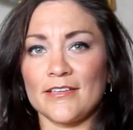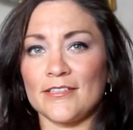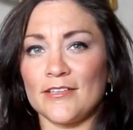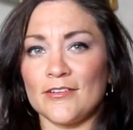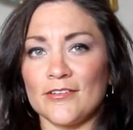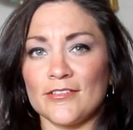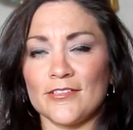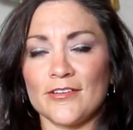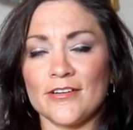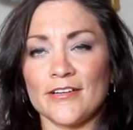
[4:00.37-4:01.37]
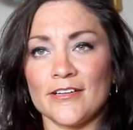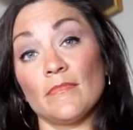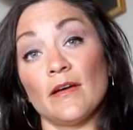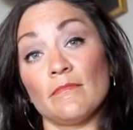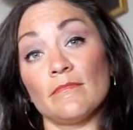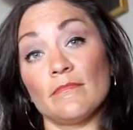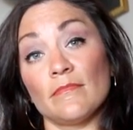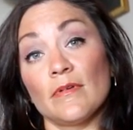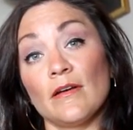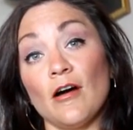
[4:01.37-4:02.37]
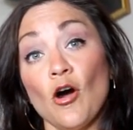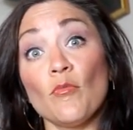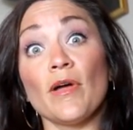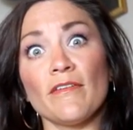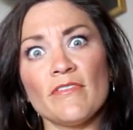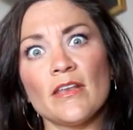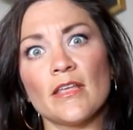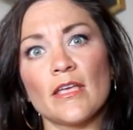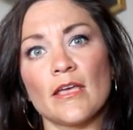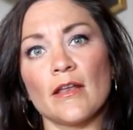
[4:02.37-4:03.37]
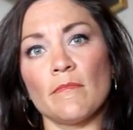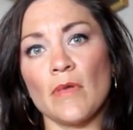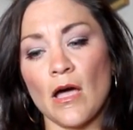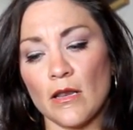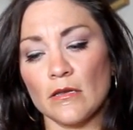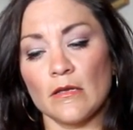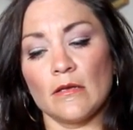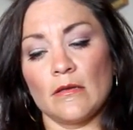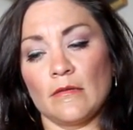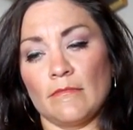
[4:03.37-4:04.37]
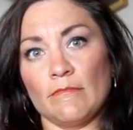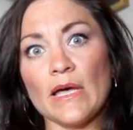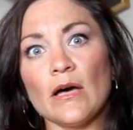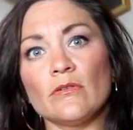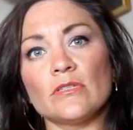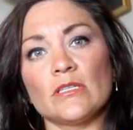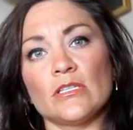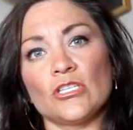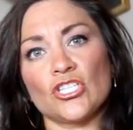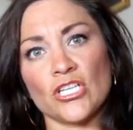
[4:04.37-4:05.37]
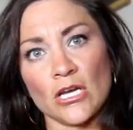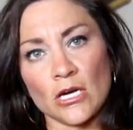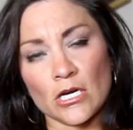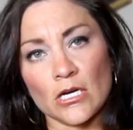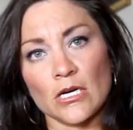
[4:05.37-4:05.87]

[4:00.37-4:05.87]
had tears in their eyes. I'm on my feet again. I'm not bound to this chair.